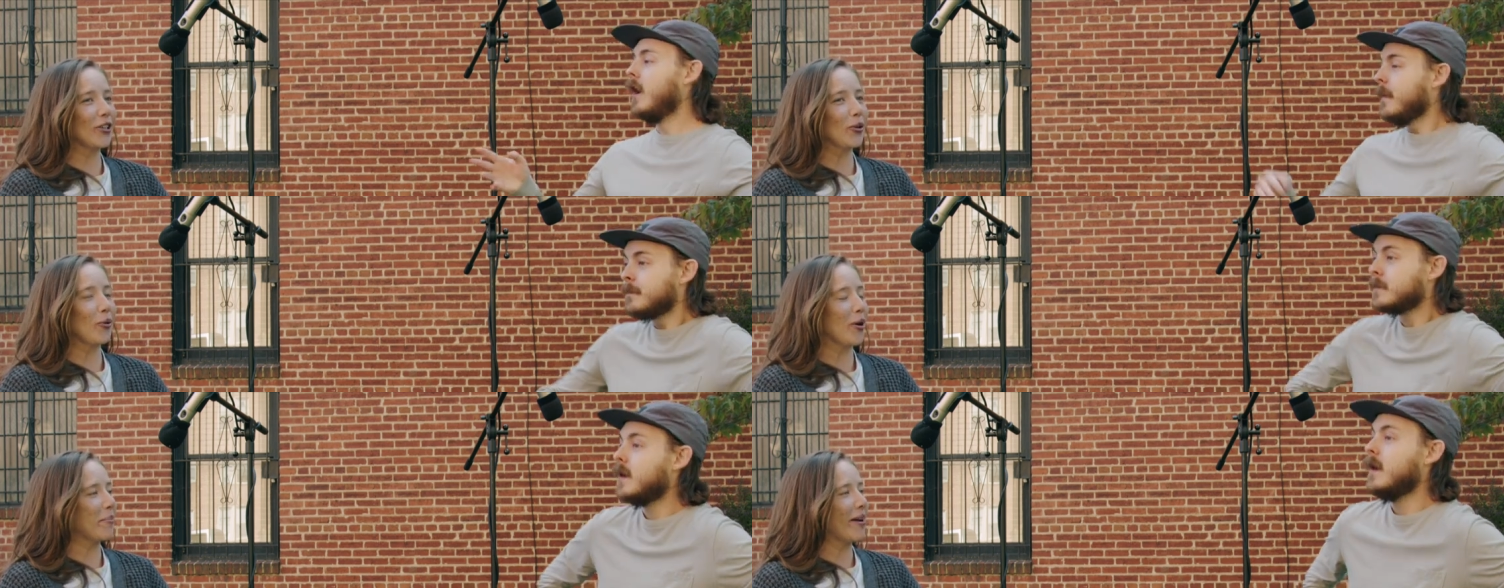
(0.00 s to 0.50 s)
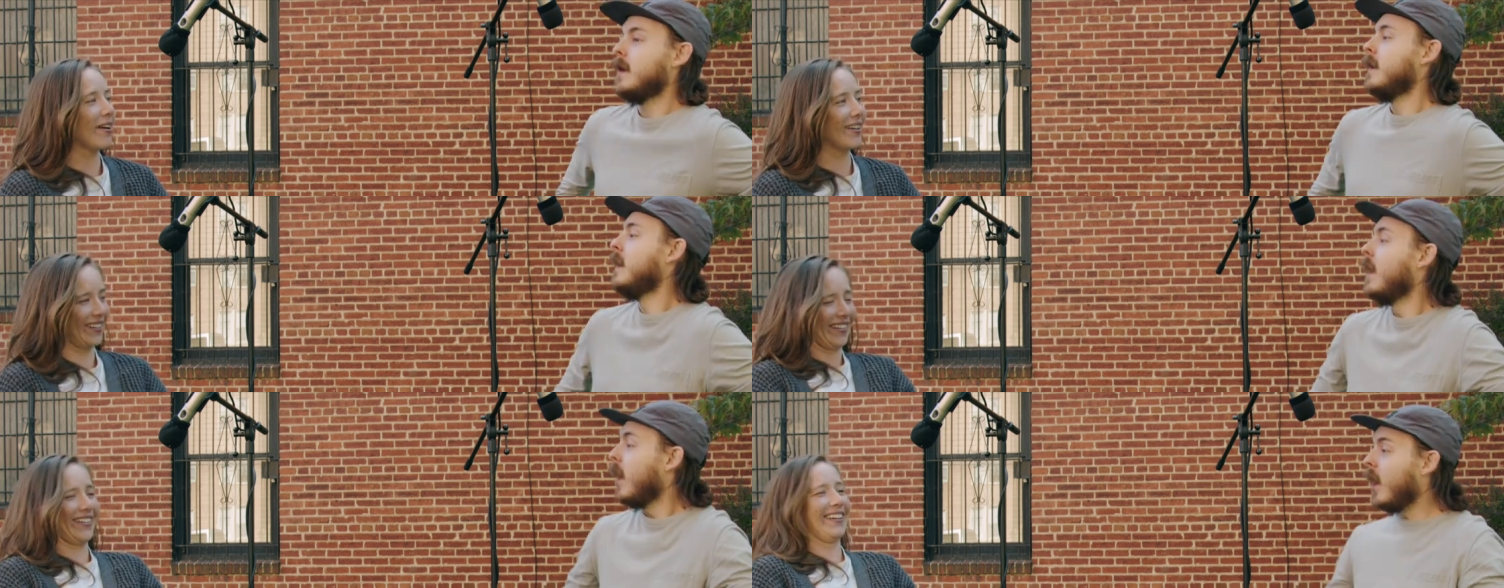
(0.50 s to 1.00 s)
Speaker 1: Goo who are married.
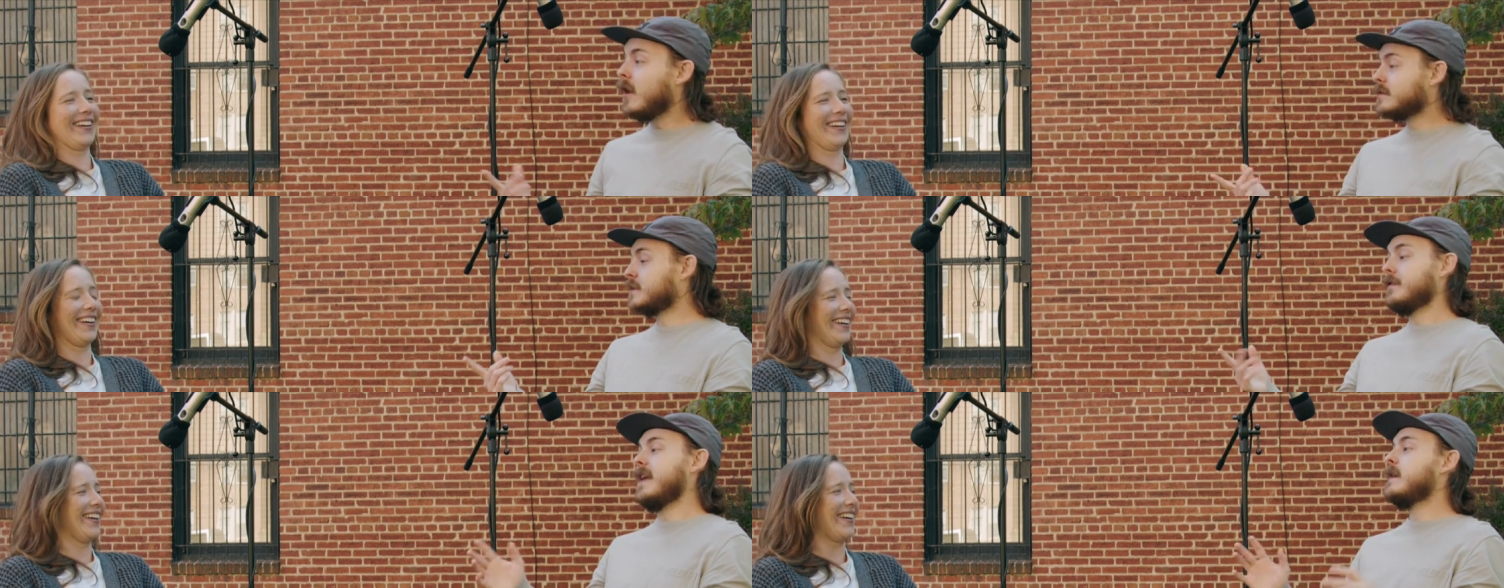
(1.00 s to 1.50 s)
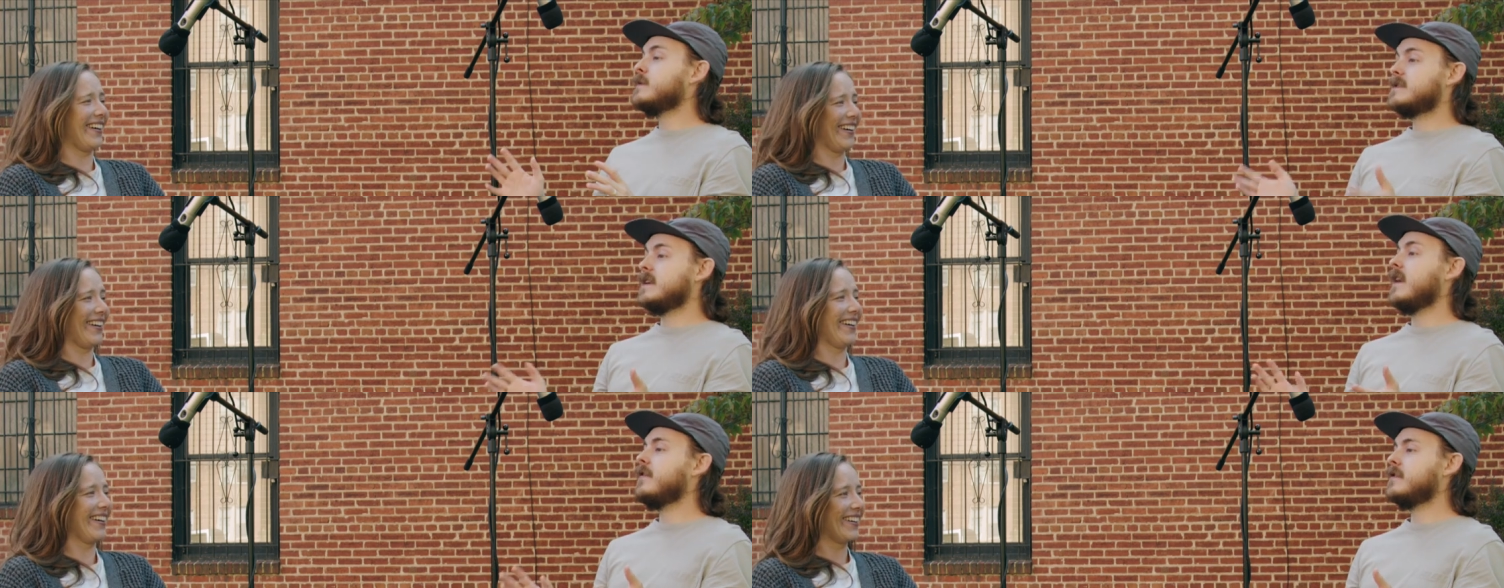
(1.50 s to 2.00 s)
also, that was
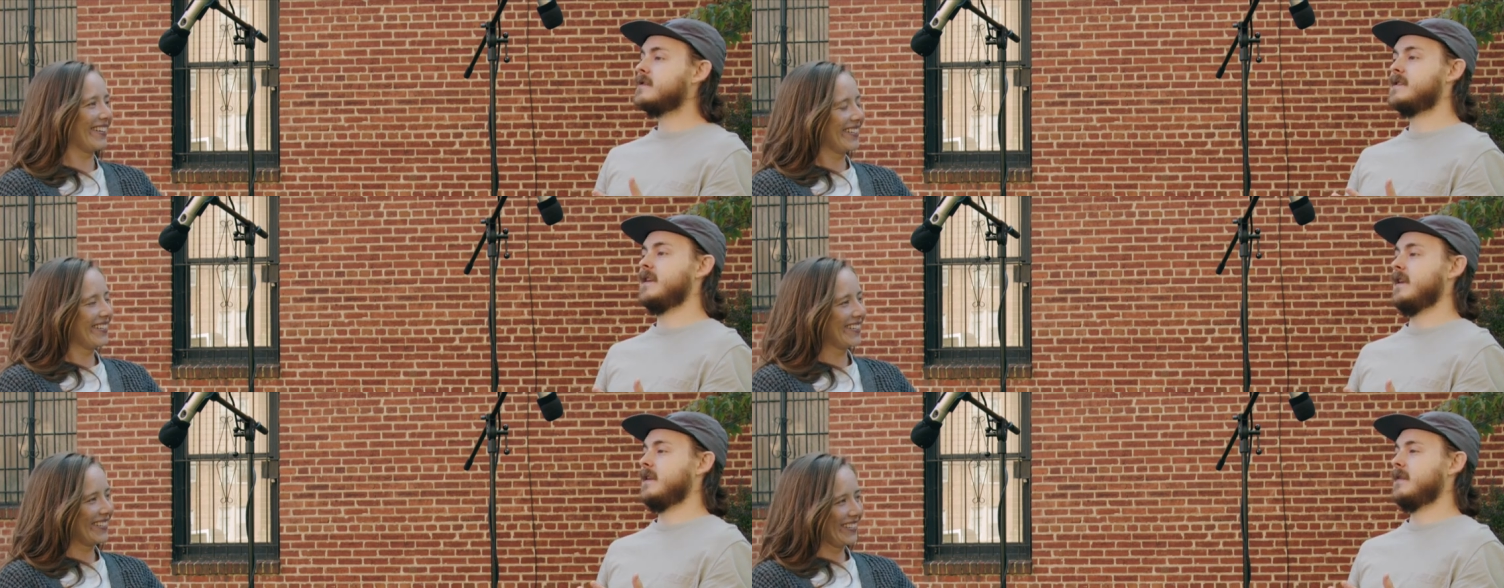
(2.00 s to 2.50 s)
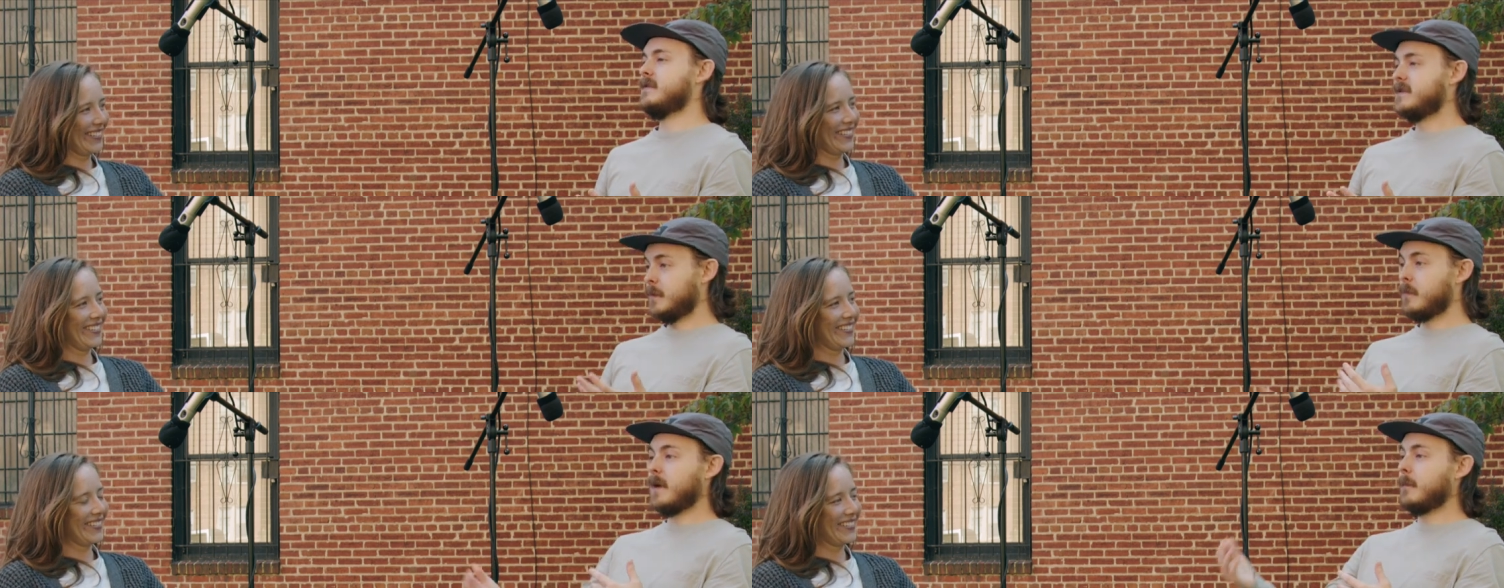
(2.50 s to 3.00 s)
another scene
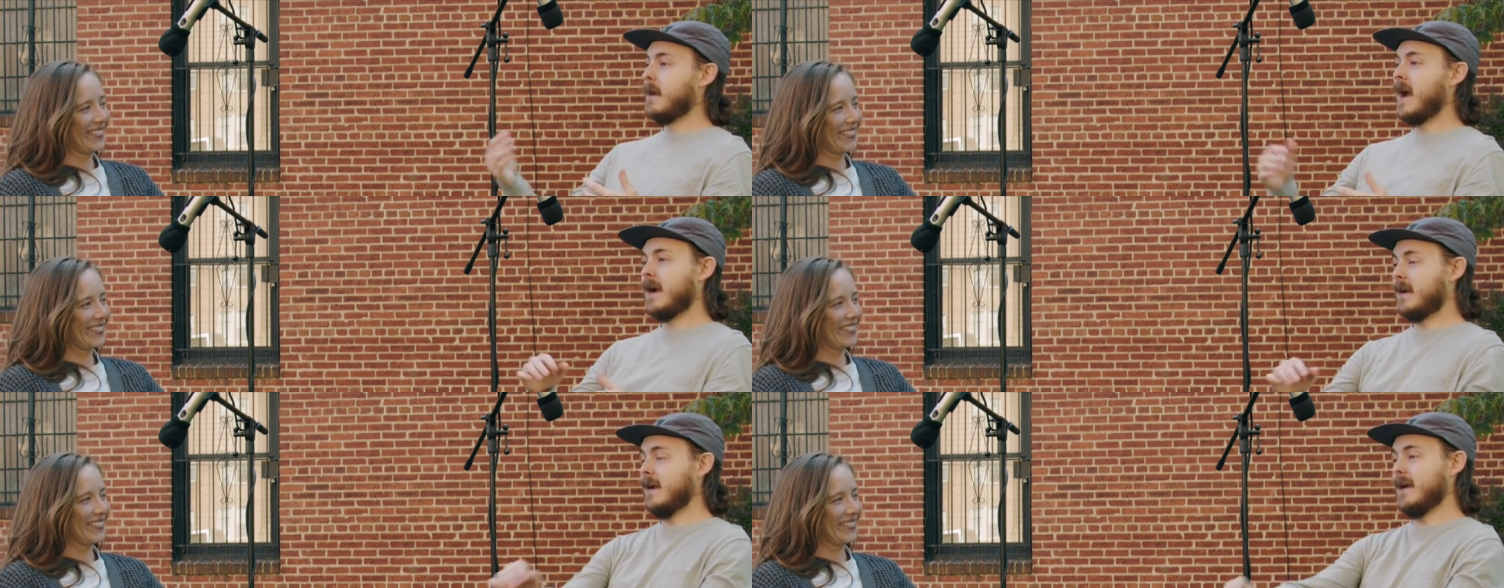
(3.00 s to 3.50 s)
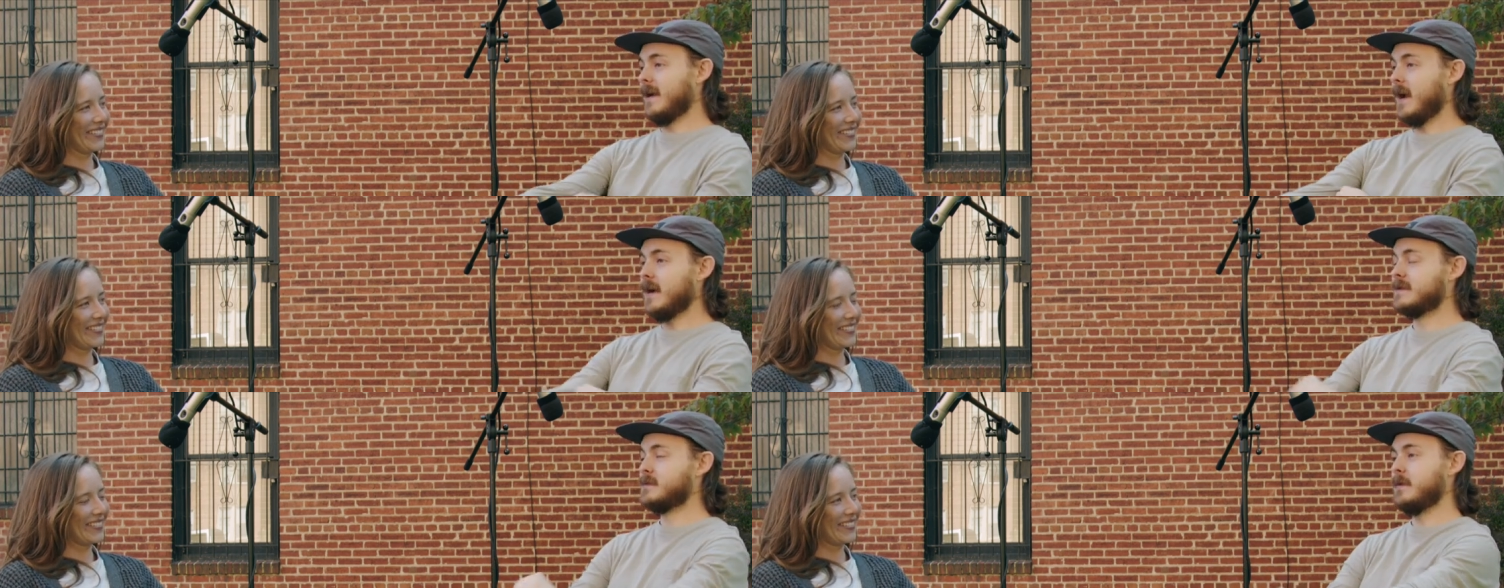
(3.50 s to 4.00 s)
to bring back like
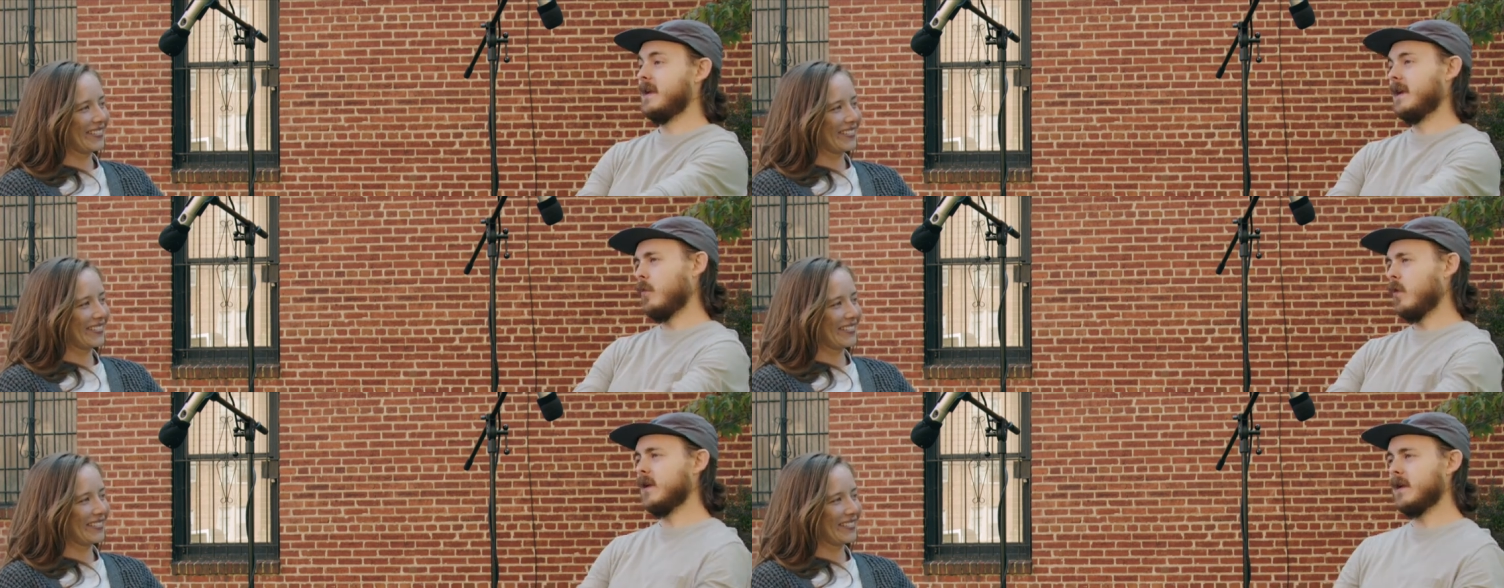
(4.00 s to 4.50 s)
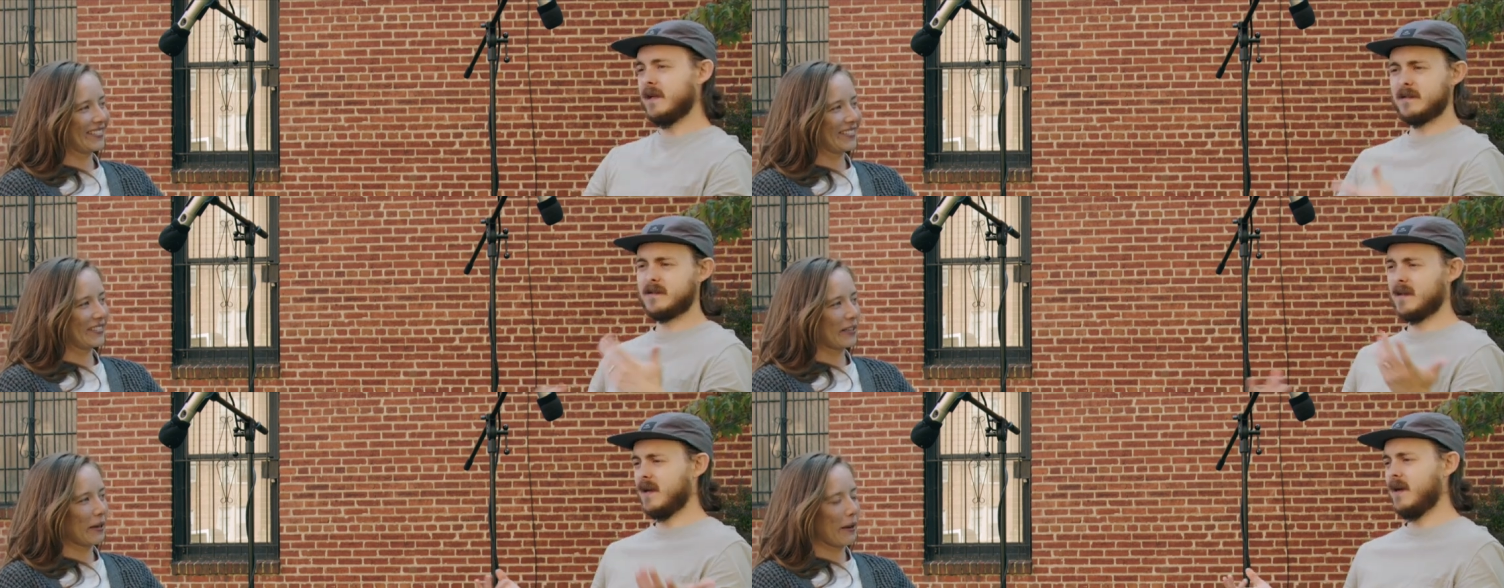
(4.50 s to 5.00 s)
us being willing
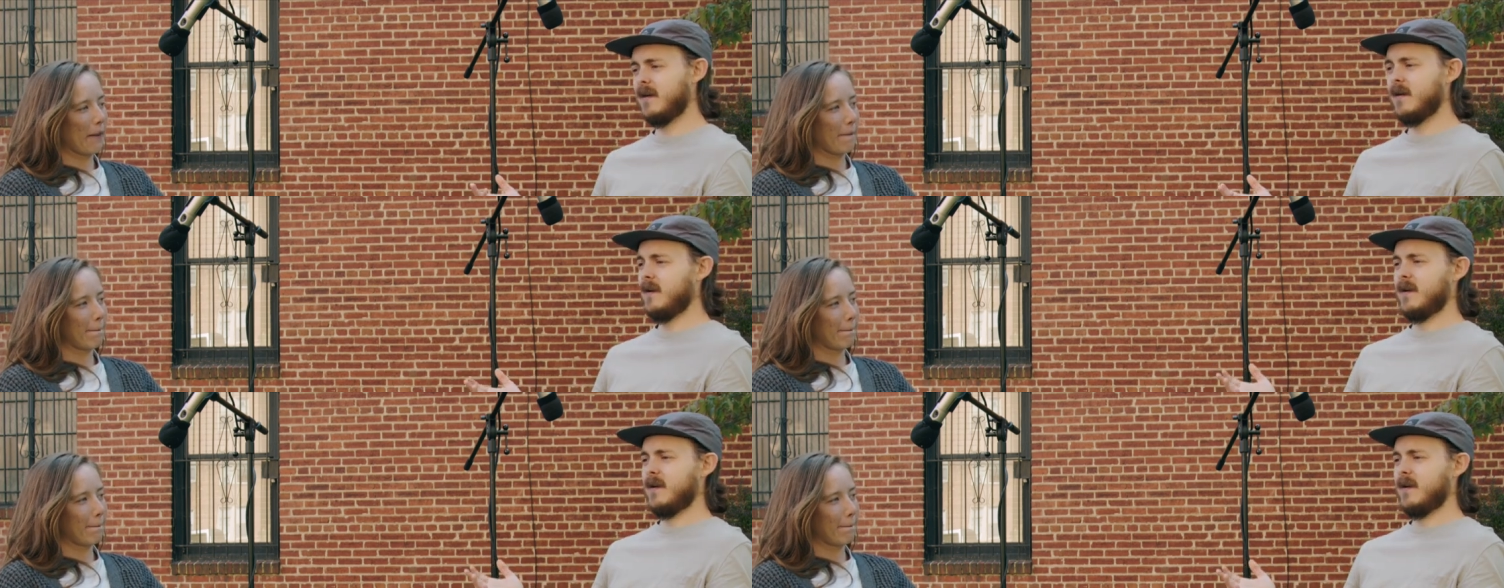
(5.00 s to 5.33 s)
to